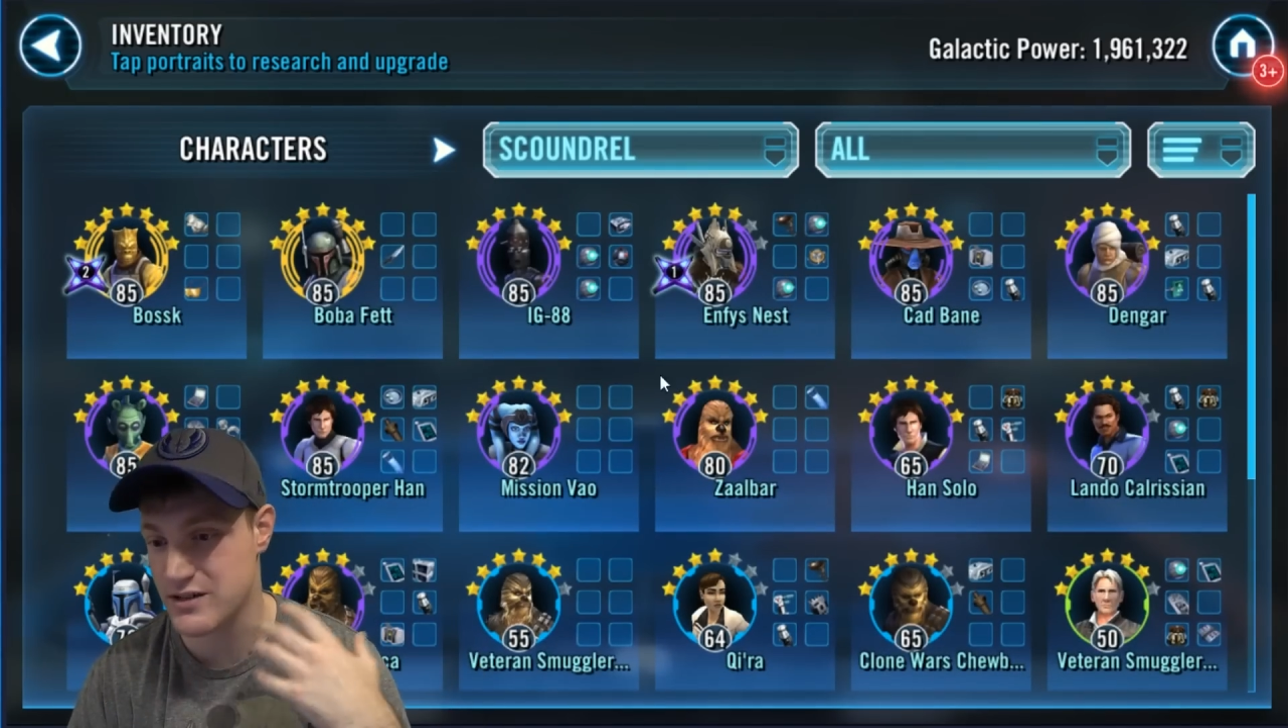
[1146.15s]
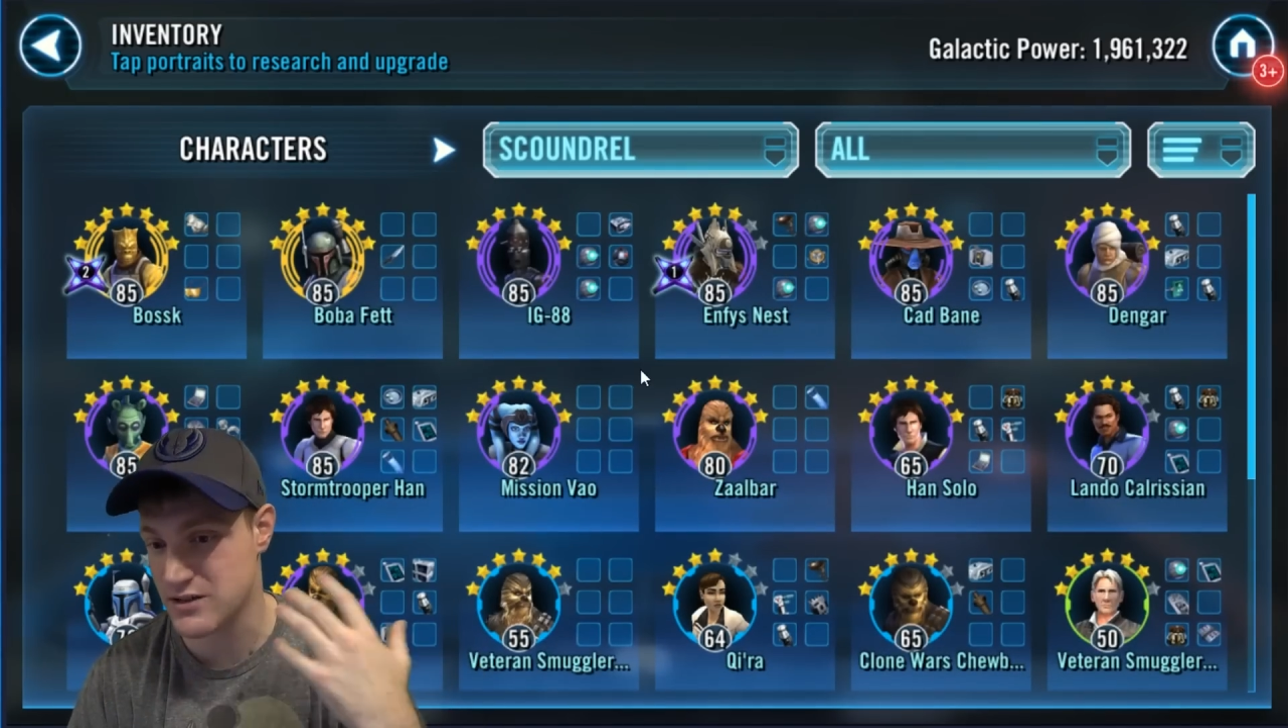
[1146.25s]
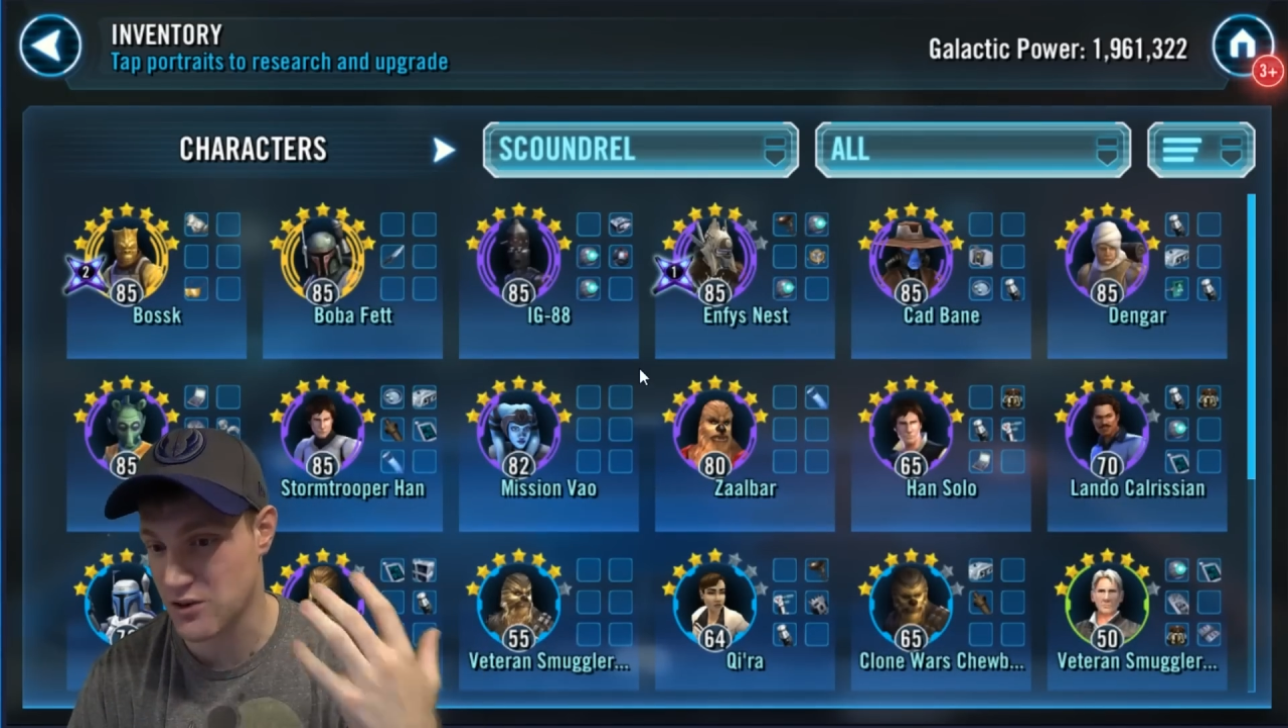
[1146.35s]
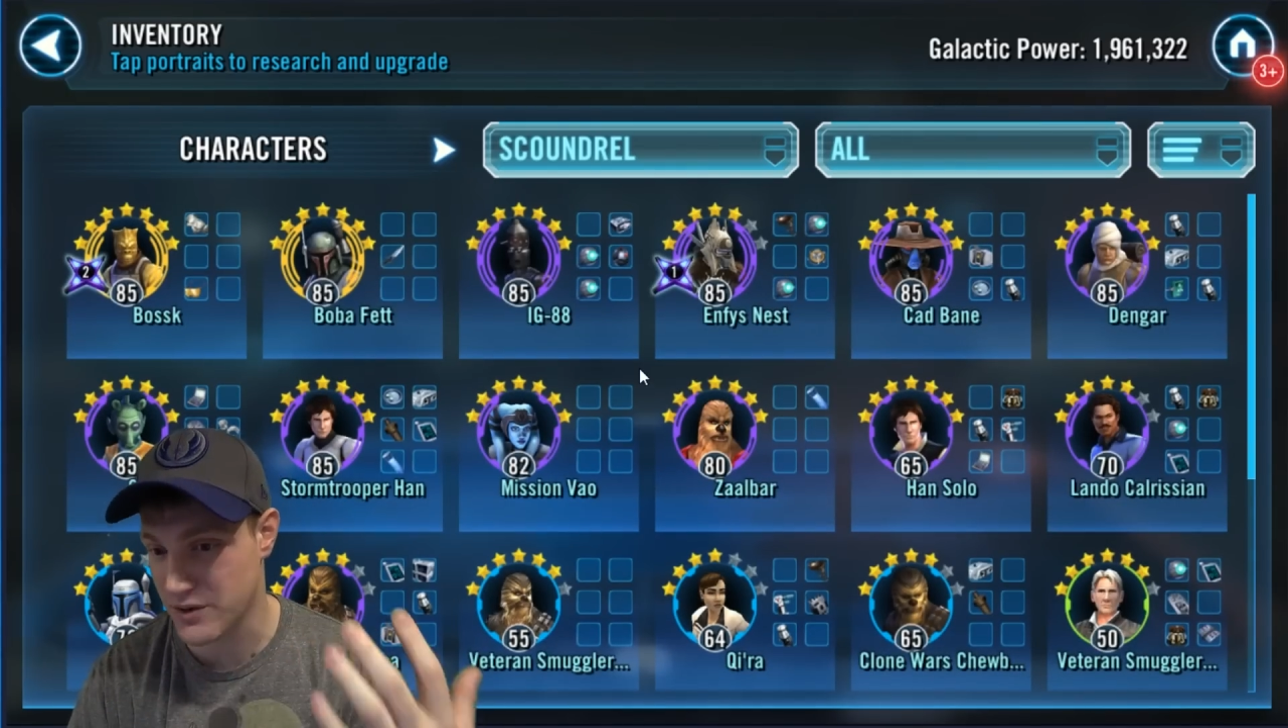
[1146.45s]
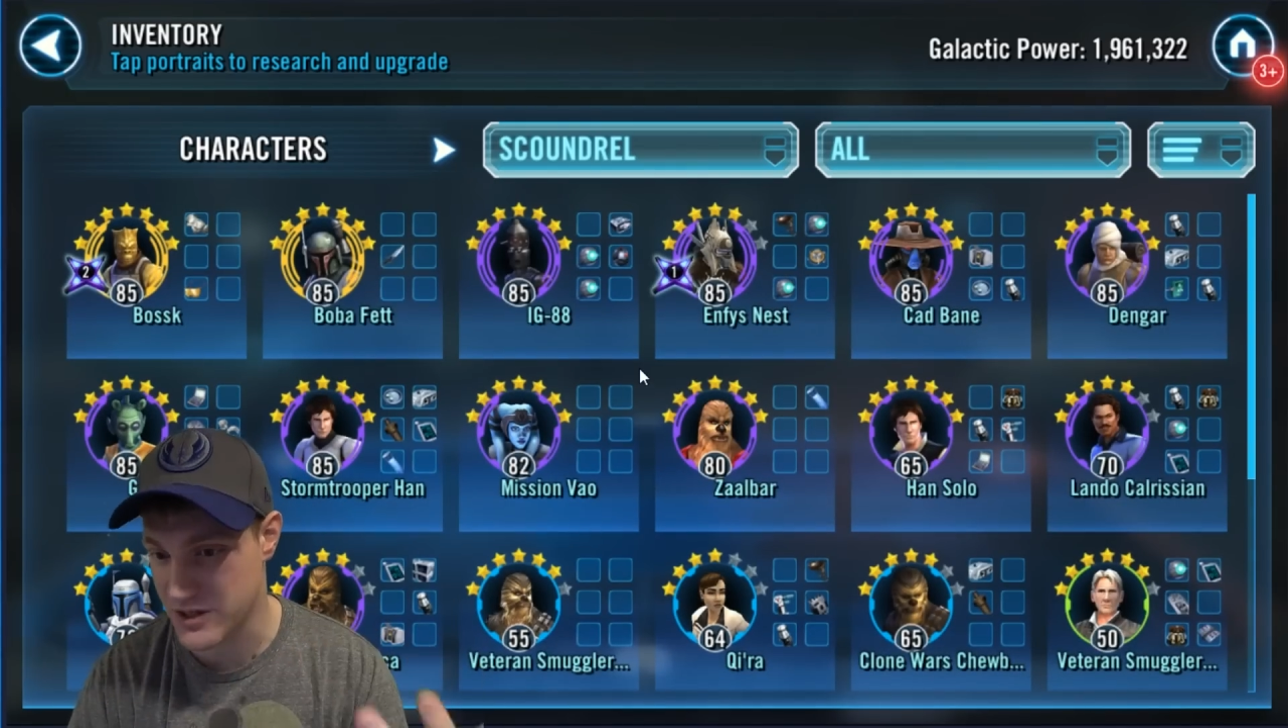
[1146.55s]
to
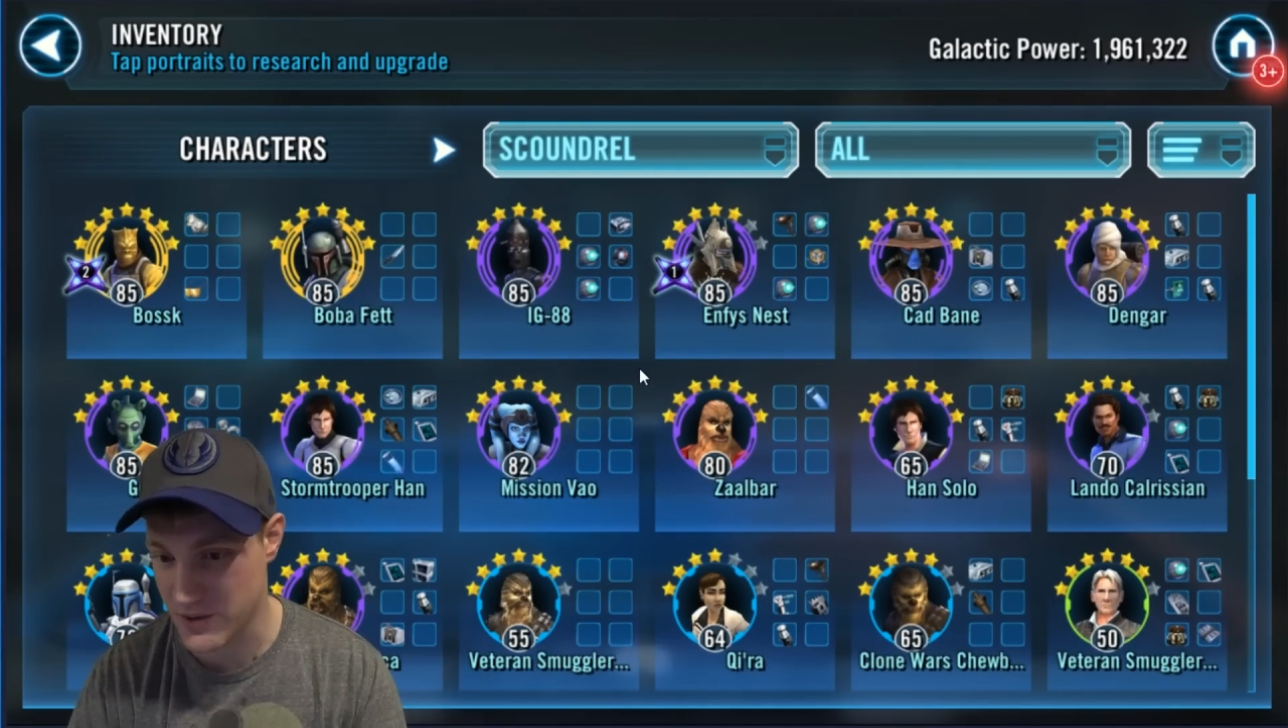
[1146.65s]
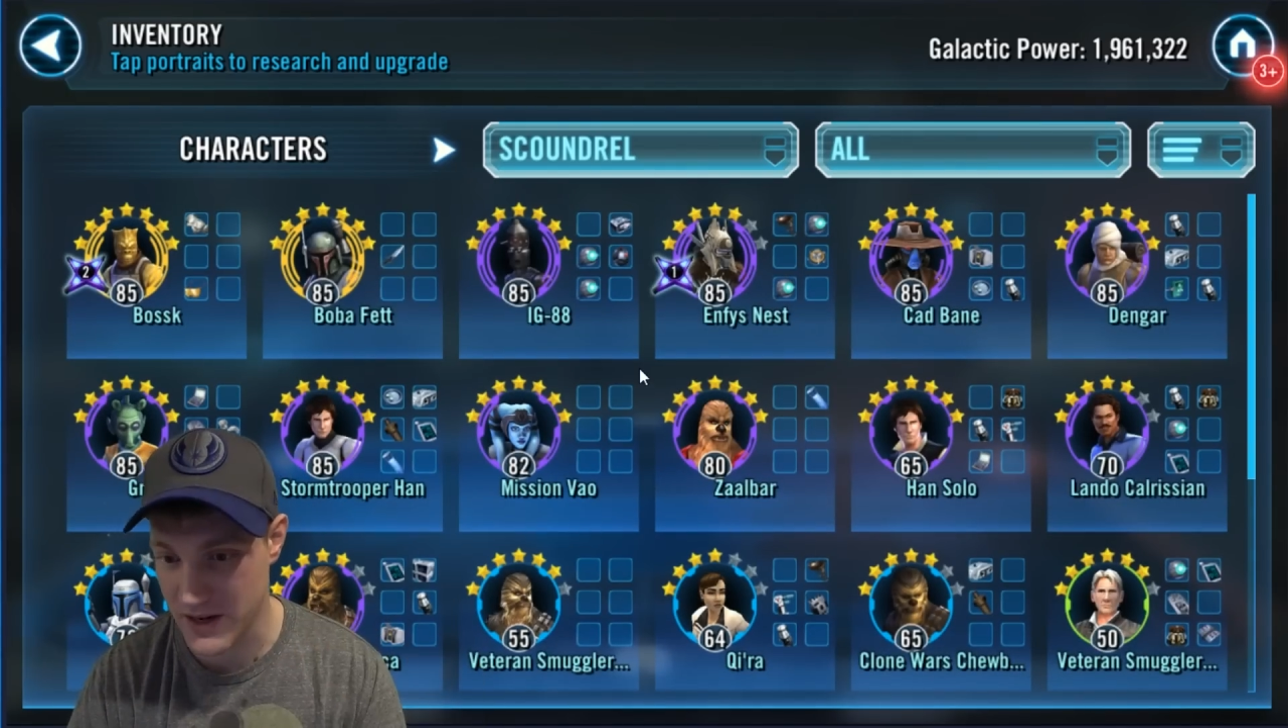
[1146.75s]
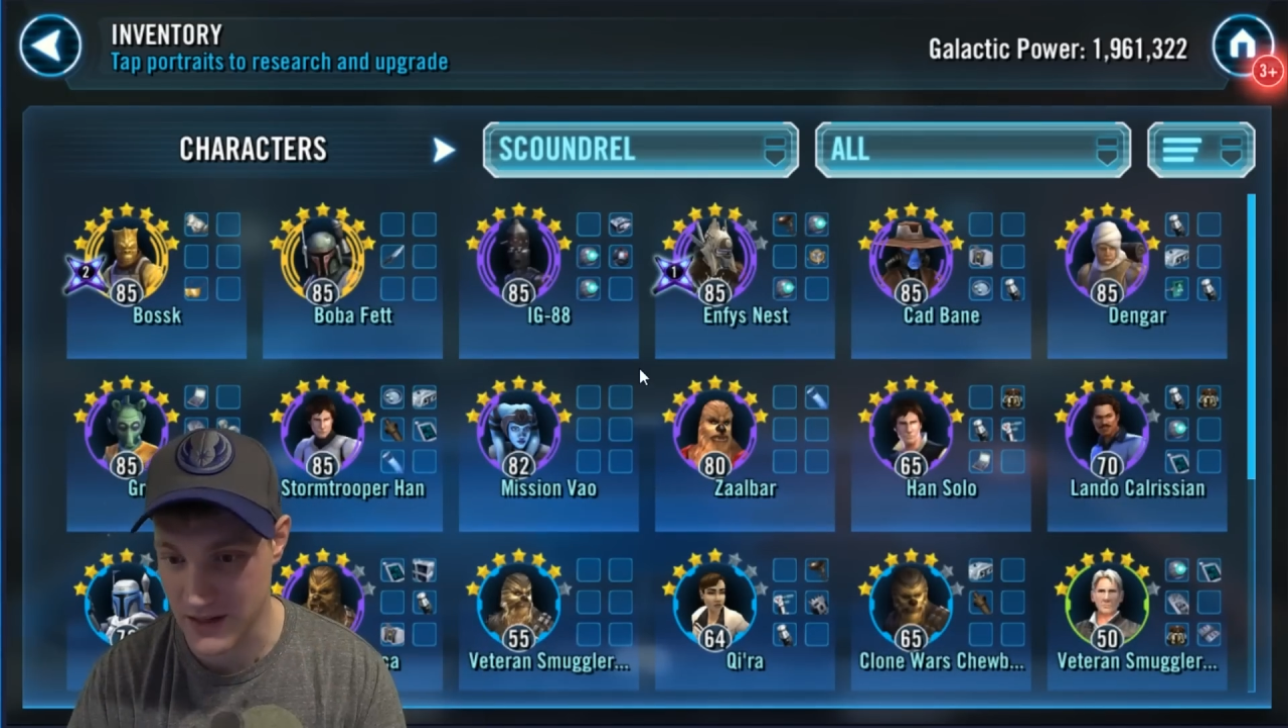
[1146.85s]
slowly try